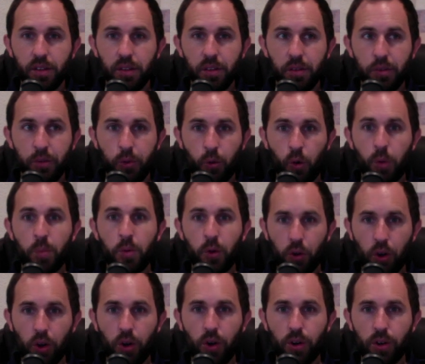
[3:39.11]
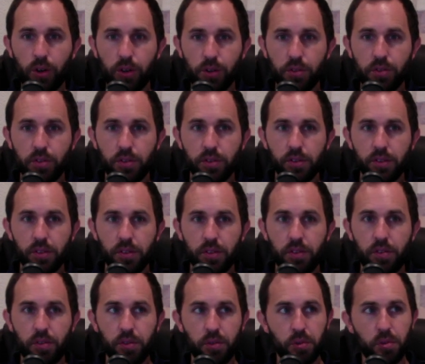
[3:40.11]
normal cars
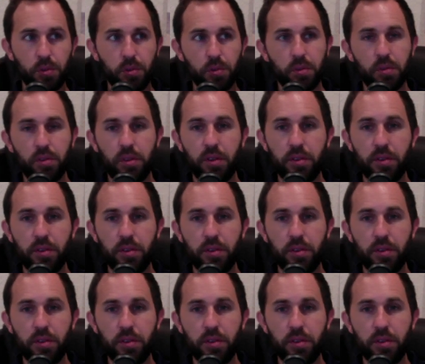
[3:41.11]
to